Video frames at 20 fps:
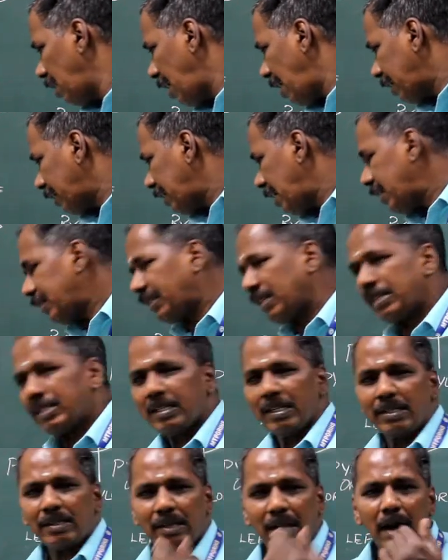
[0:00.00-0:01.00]
Attaches
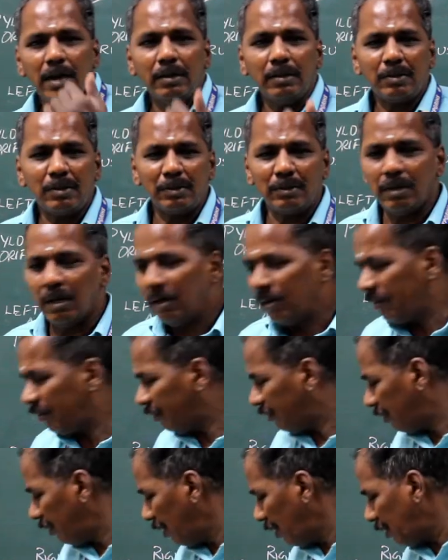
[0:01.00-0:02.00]
the tongue to the
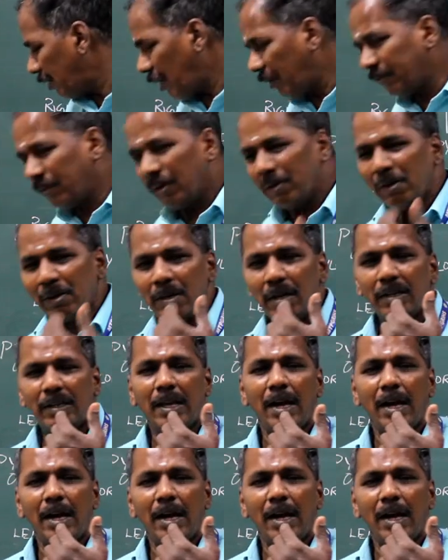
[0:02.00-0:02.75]
floor of the oral